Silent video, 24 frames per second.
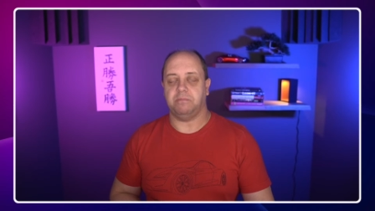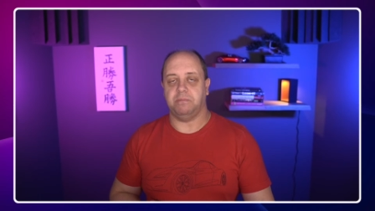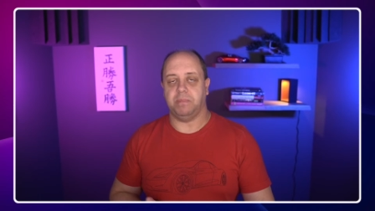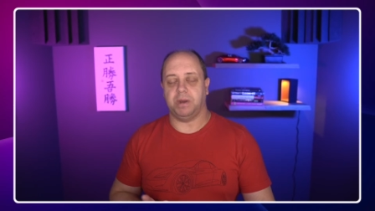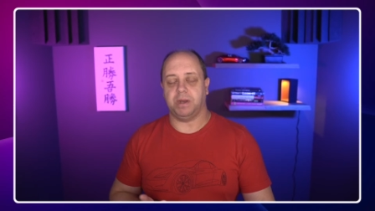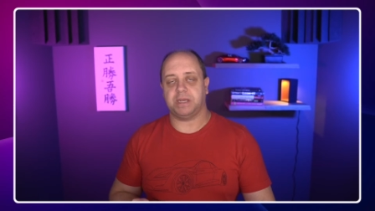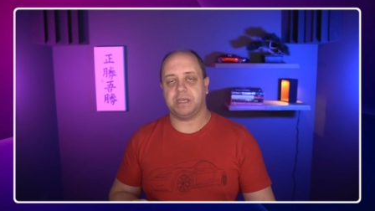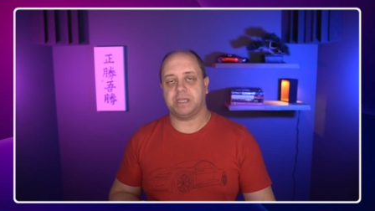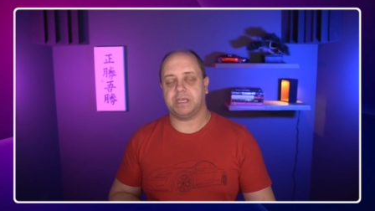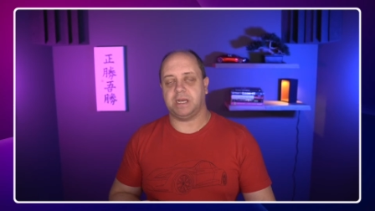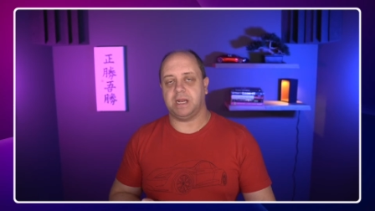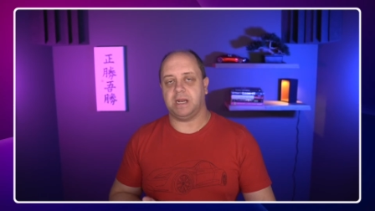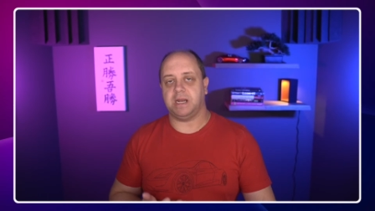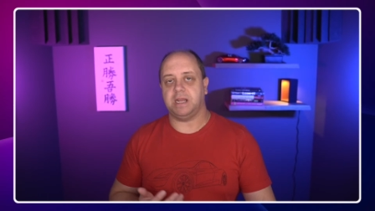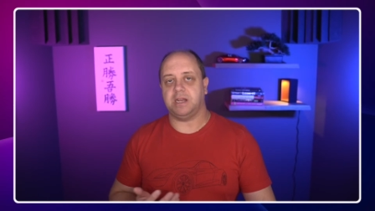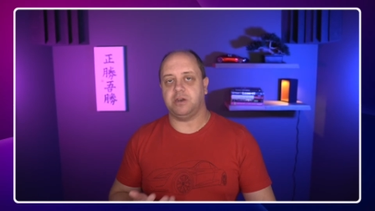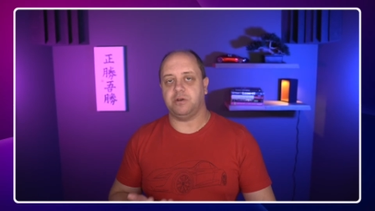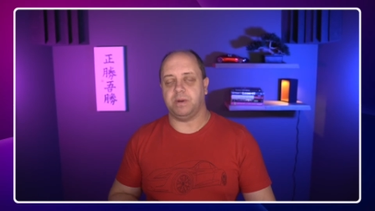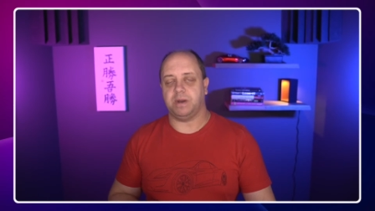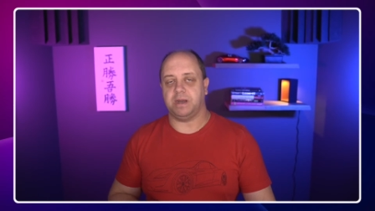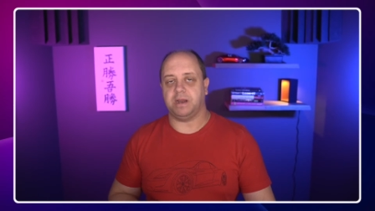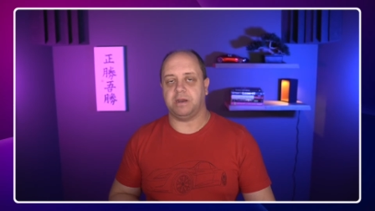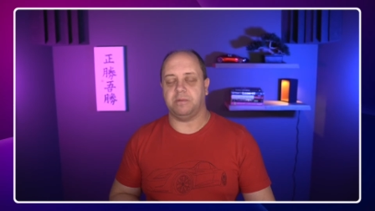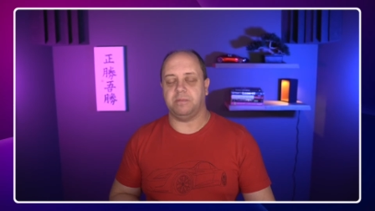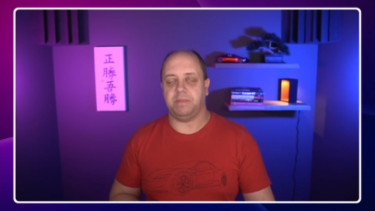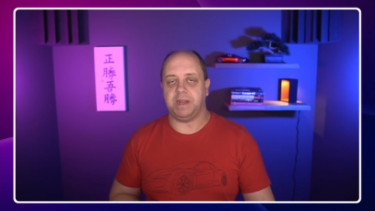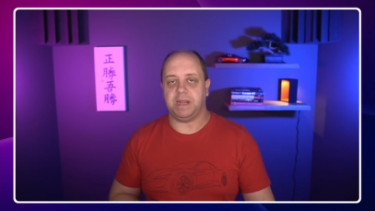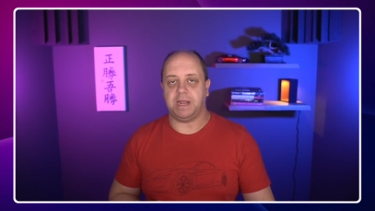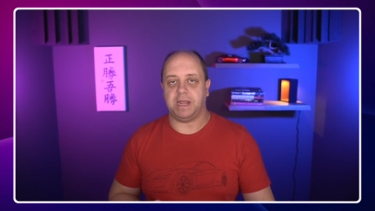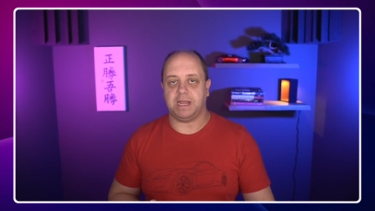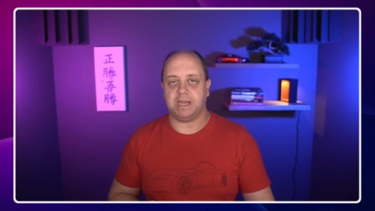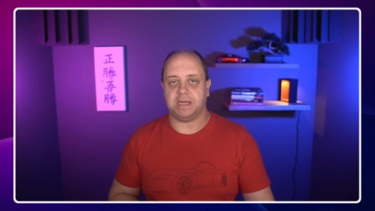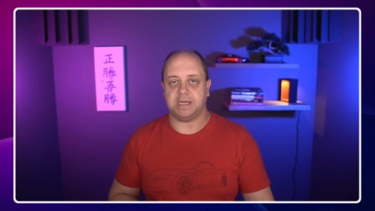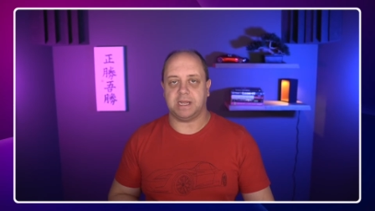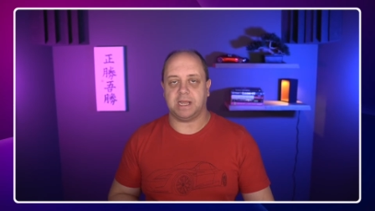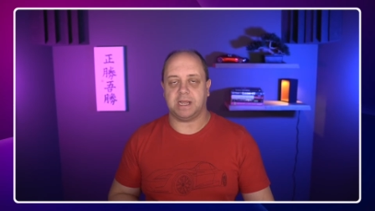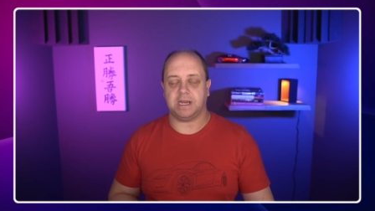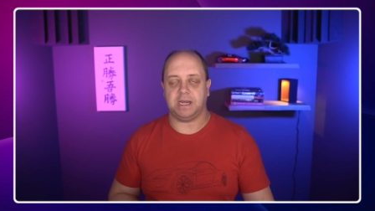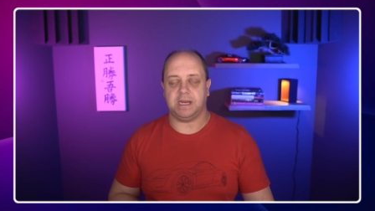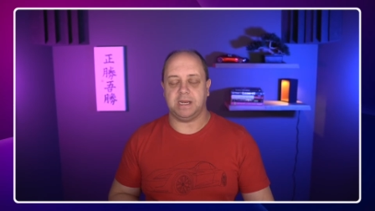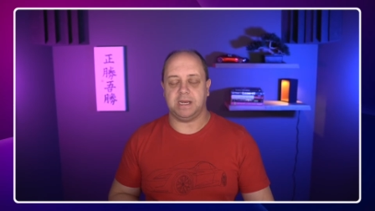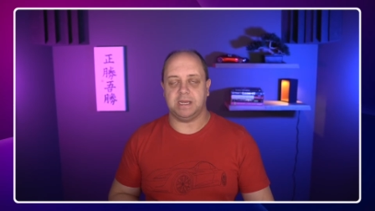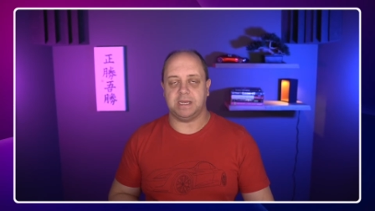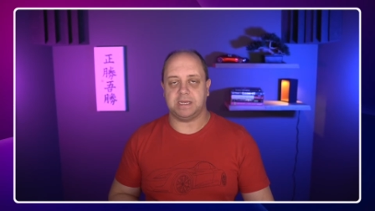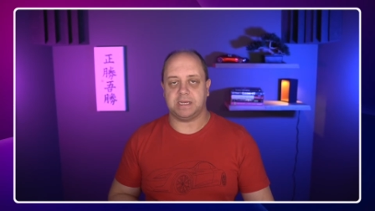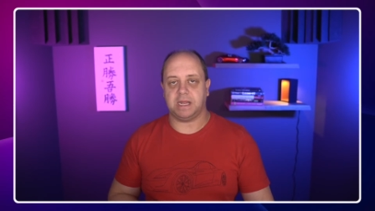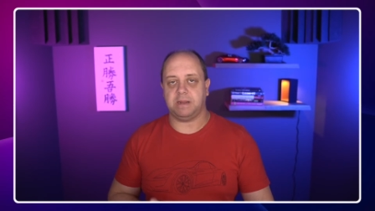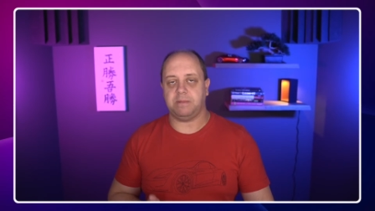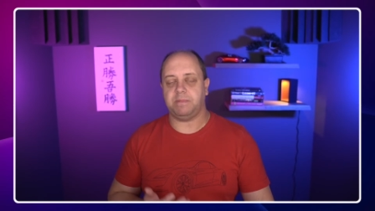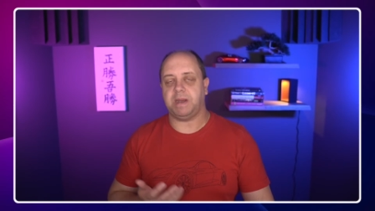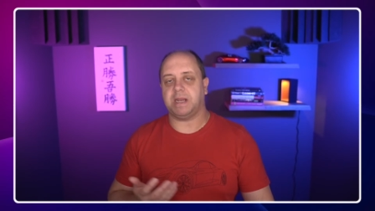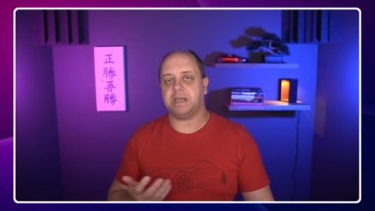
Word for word: but still it will not be exactly the same.